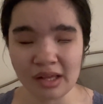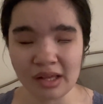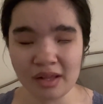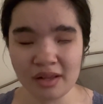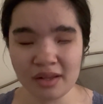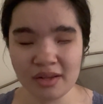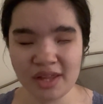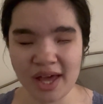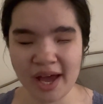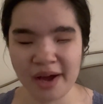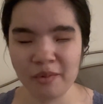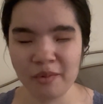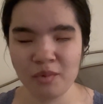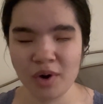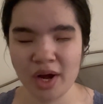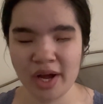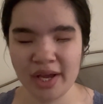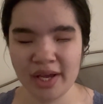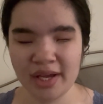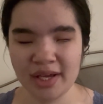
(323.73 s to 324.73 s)
and
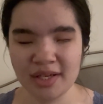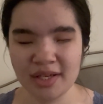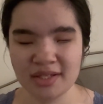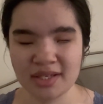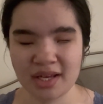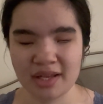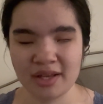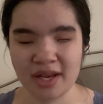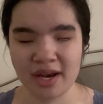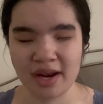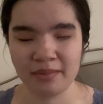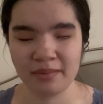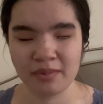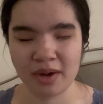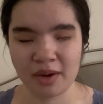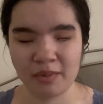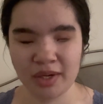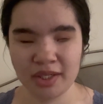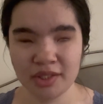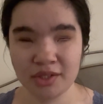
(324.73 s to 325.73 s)
then
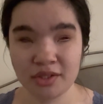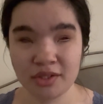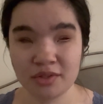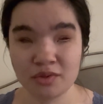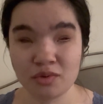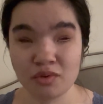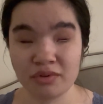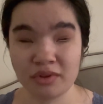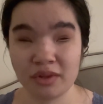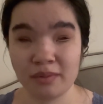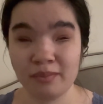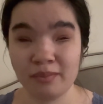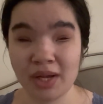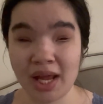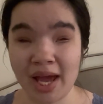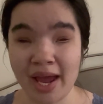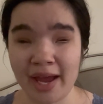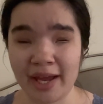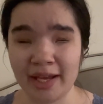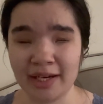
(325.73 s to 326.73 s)
I went to the school for the
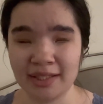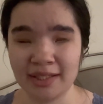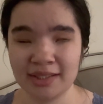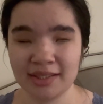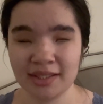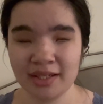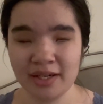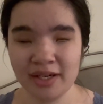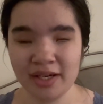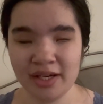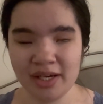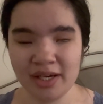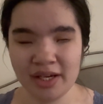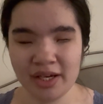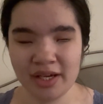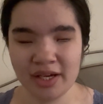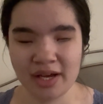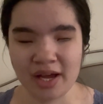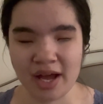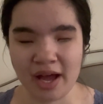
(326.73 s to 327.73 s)
blind
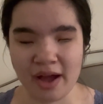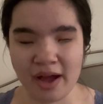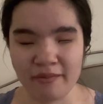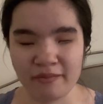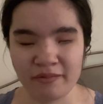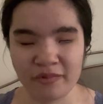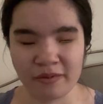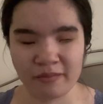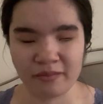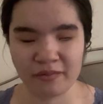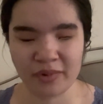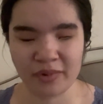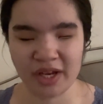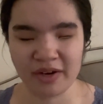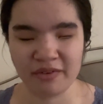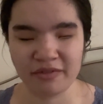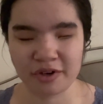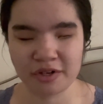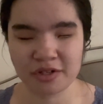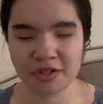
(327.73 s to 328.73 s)
from
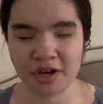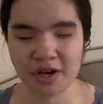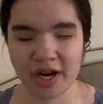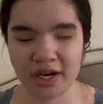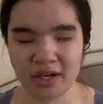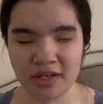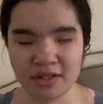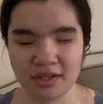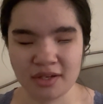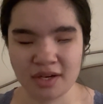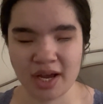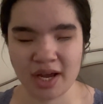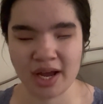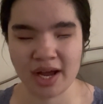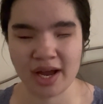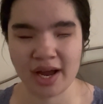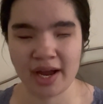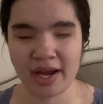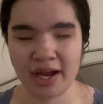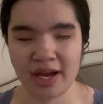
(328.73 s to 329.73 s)
in first grade, and
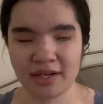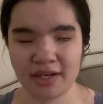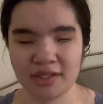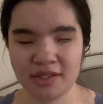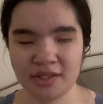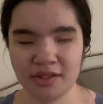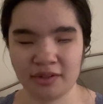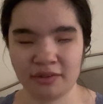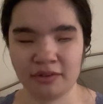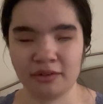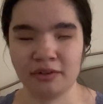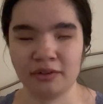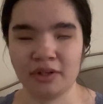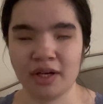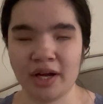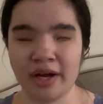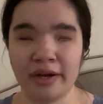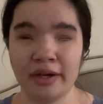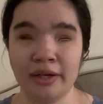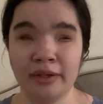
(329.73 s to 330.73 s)
I had to,
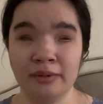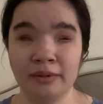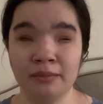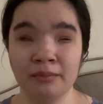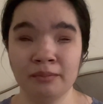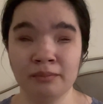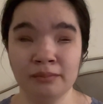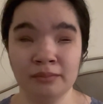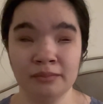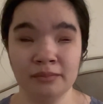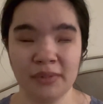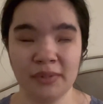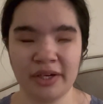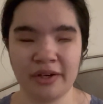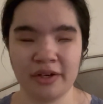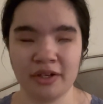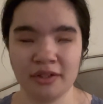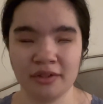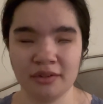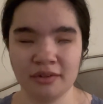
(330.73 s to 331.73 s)
I
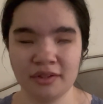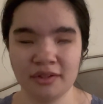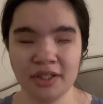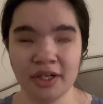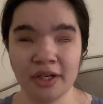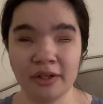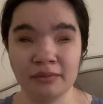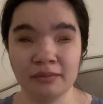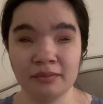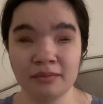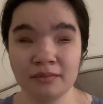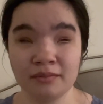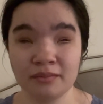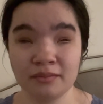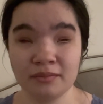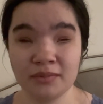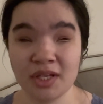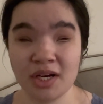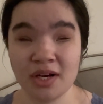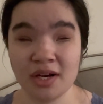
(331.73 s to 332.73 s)
couldn't,
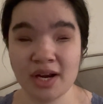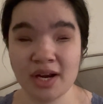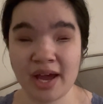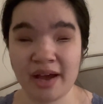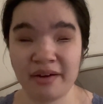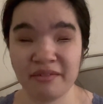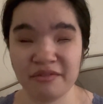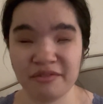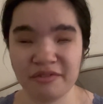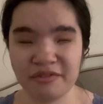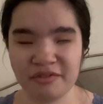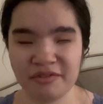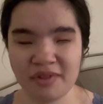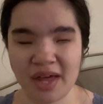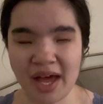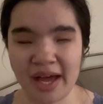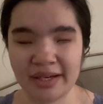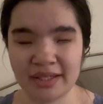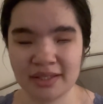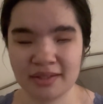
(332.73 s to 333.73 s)
didn't have
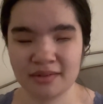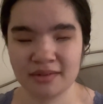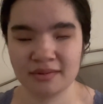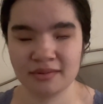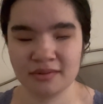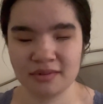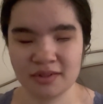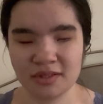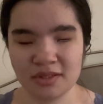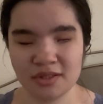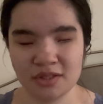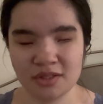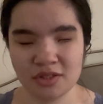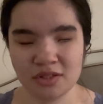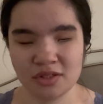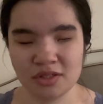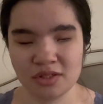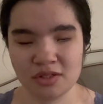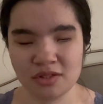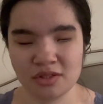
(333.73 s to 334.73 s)
that,
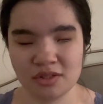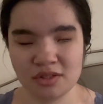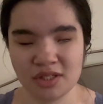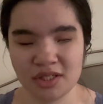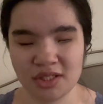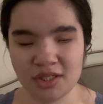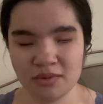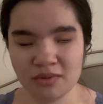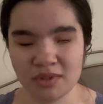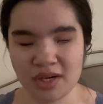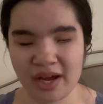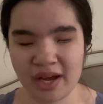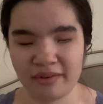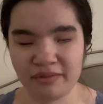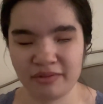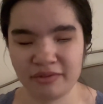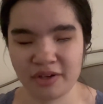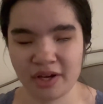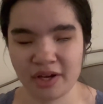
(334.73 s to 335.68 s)
they didn't have